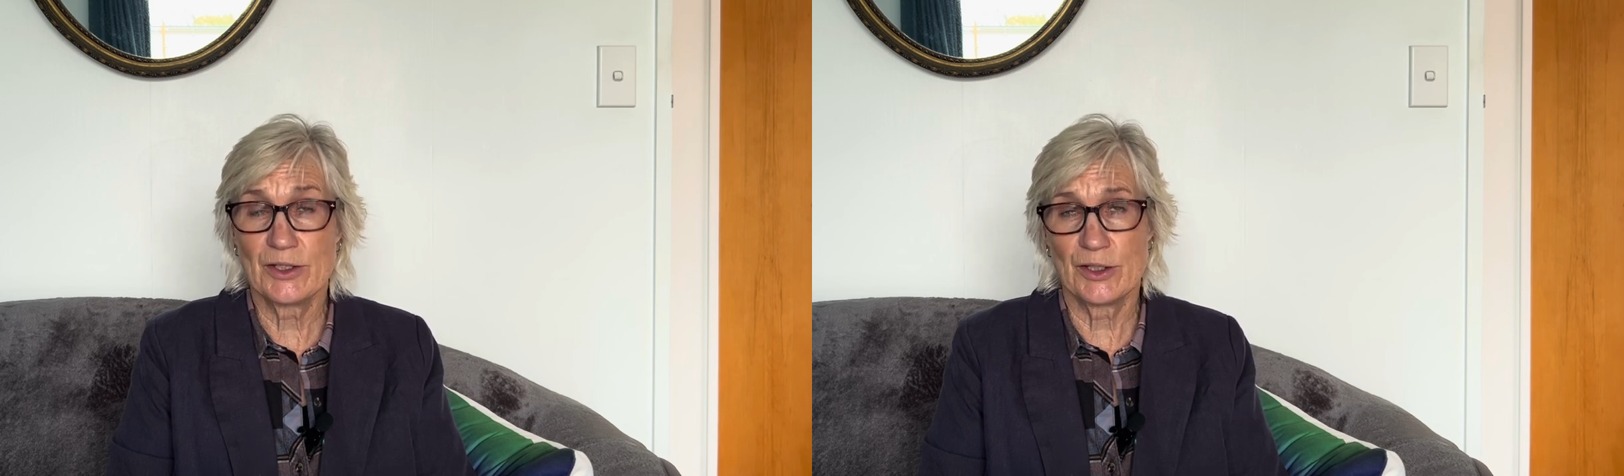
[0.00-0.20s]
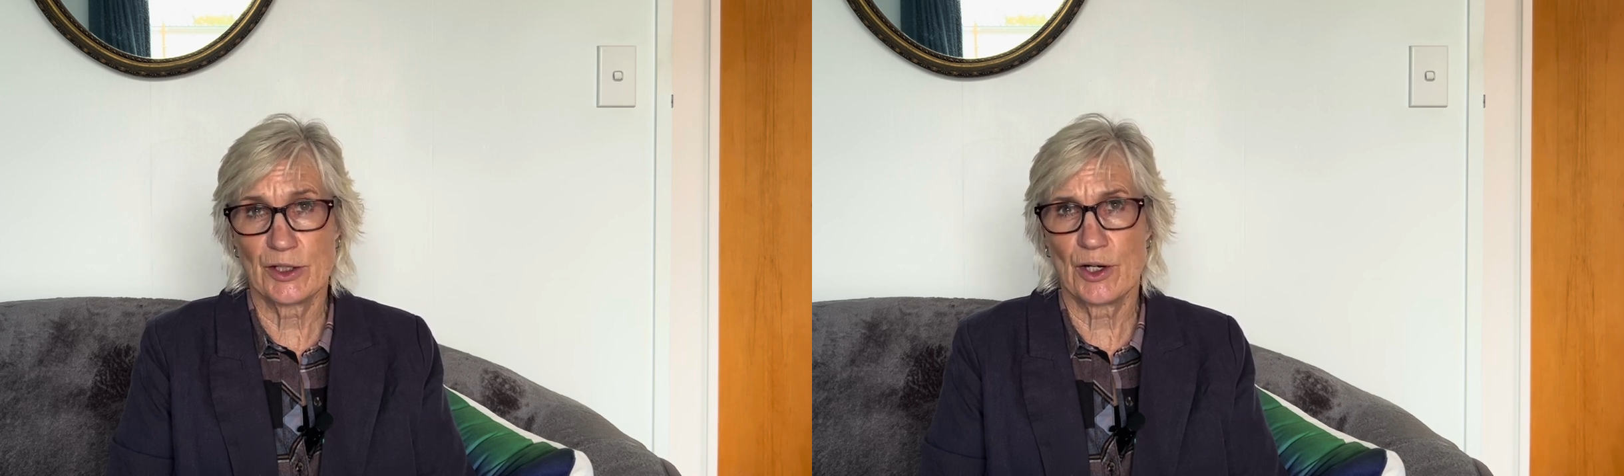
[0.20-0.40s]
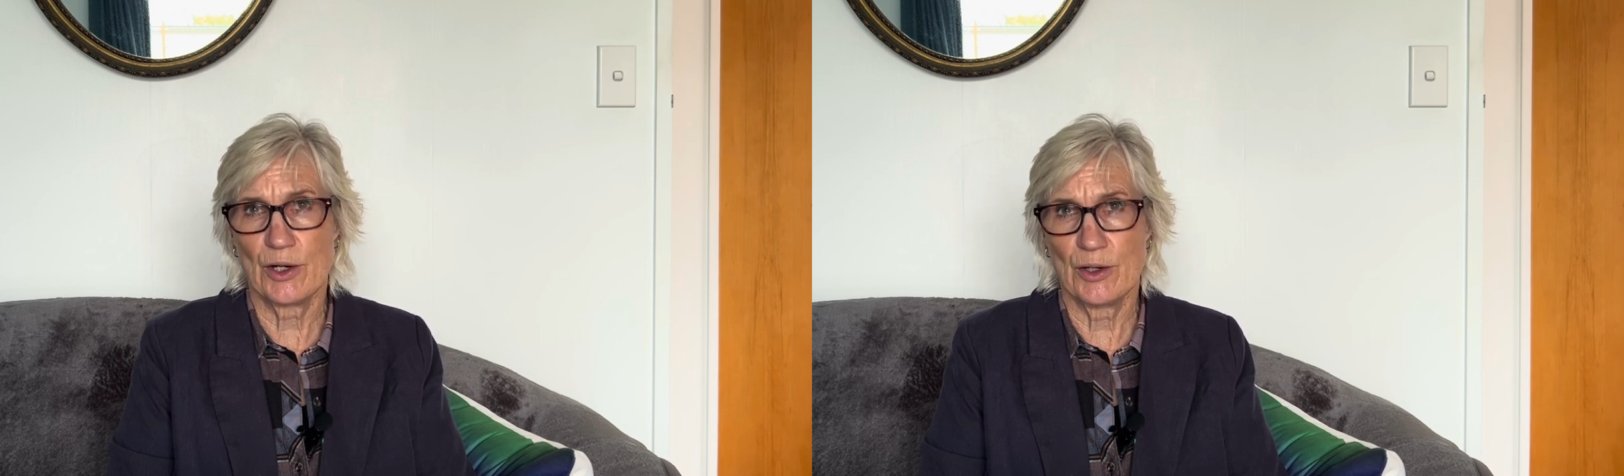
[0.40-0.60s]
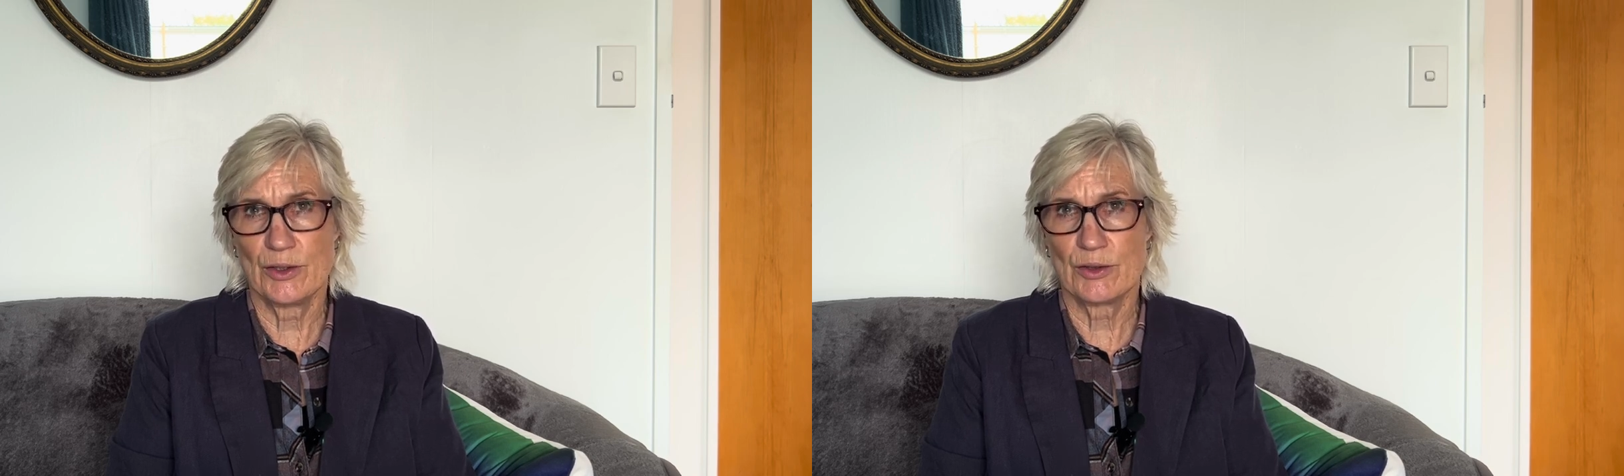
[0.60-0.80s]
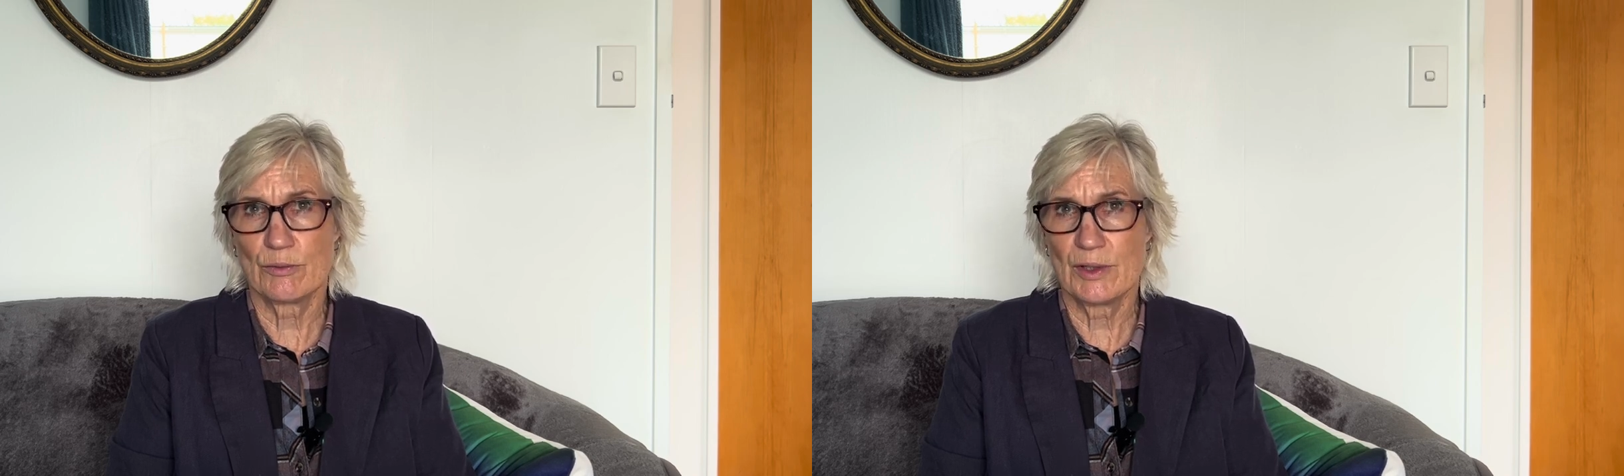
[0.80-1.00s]
to
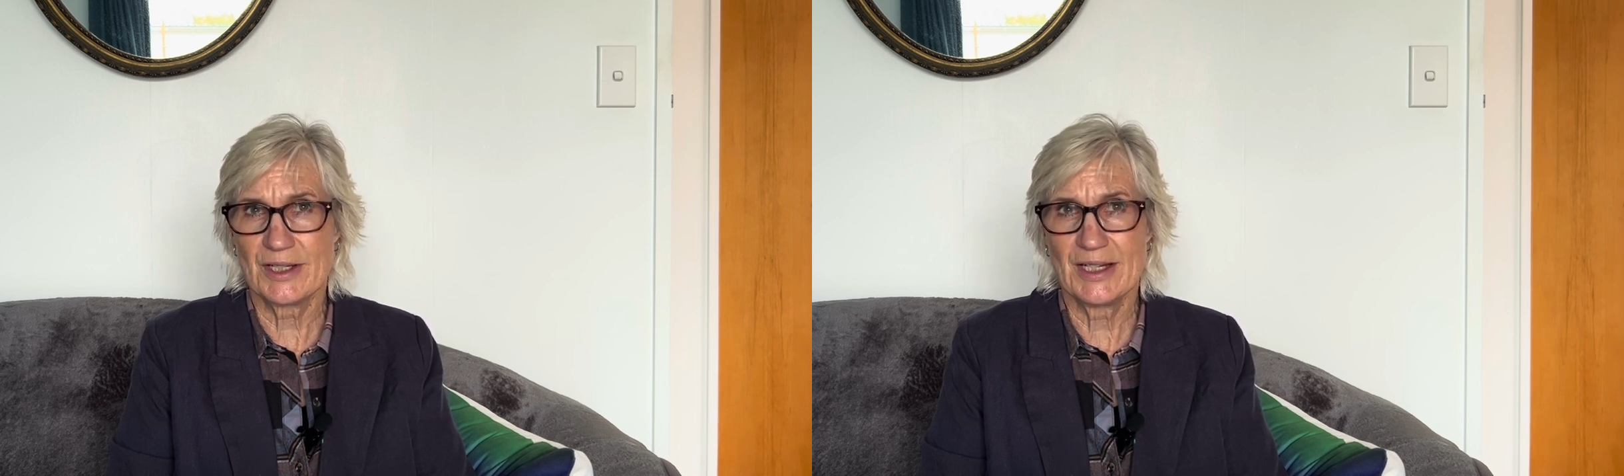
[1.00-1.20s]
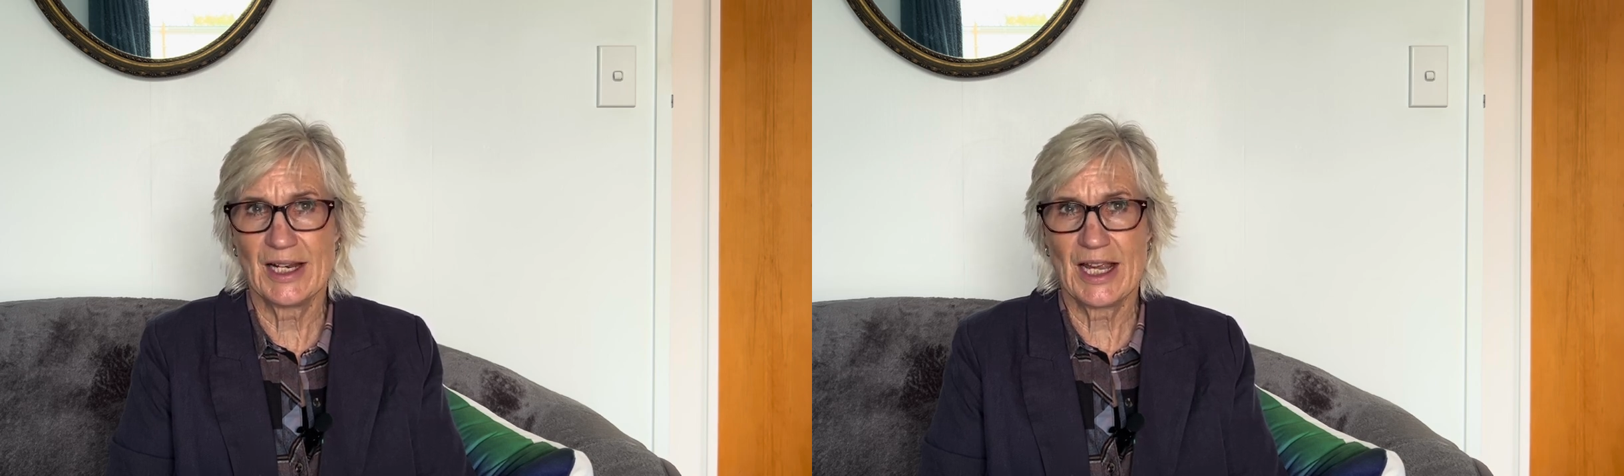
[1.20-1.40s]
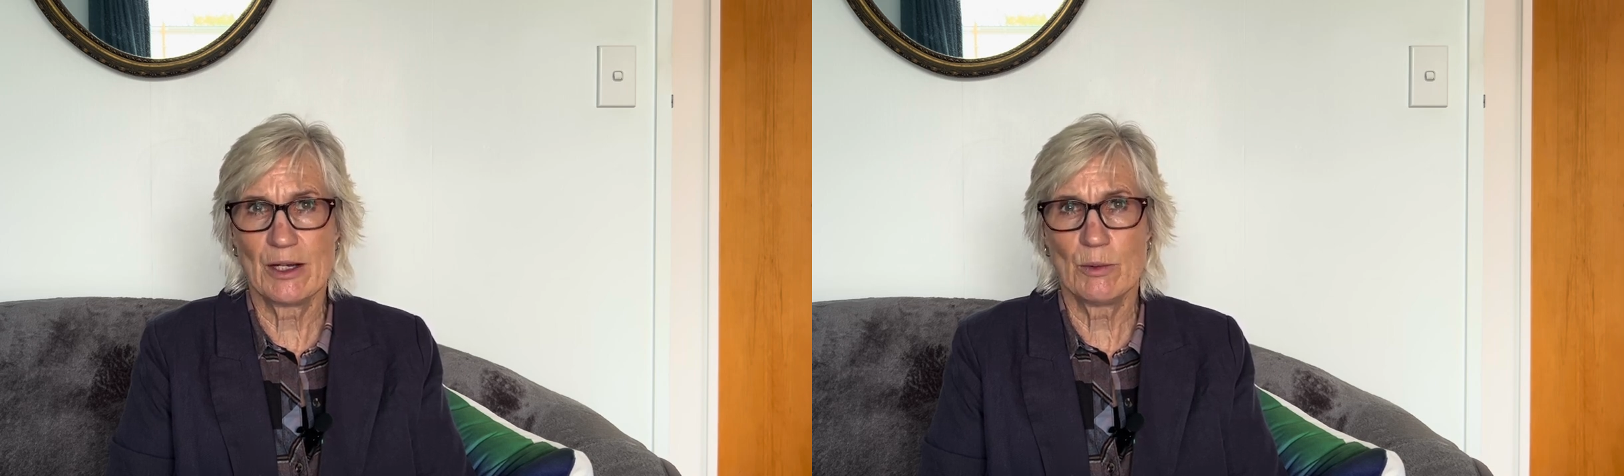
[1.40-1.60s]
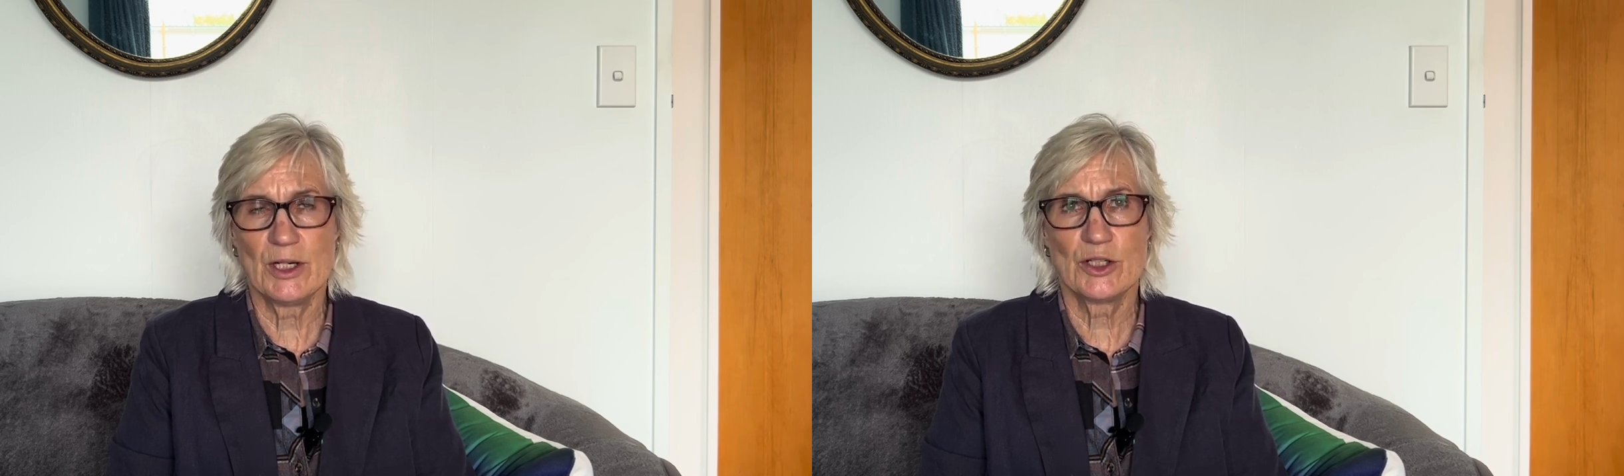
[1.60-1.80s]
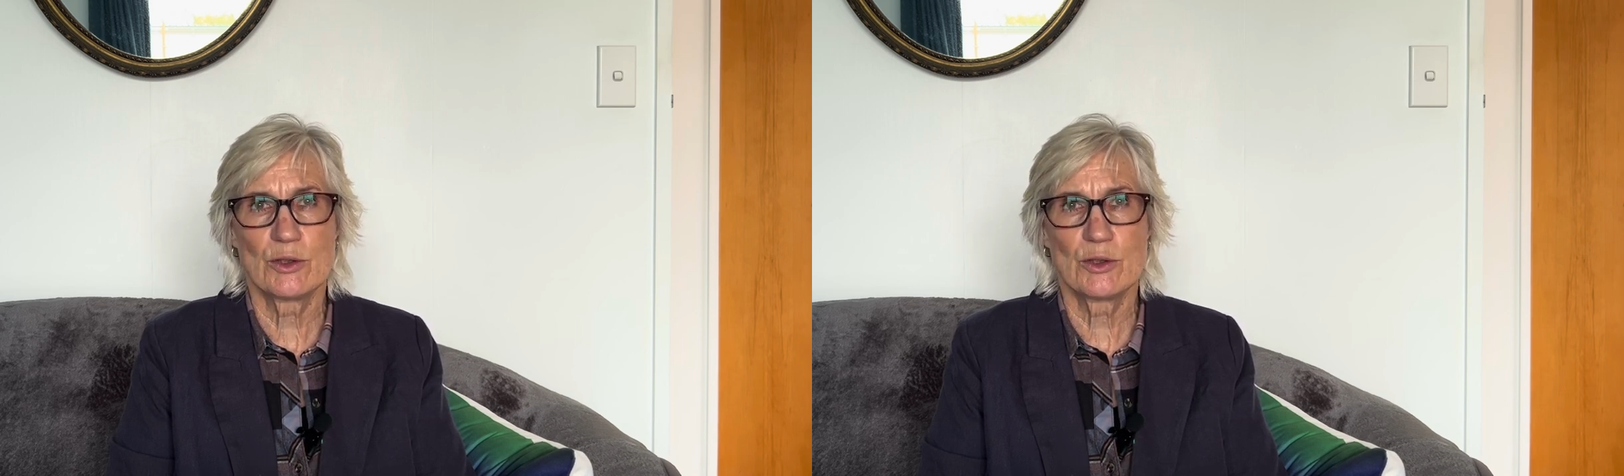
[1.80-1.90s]
decode written language,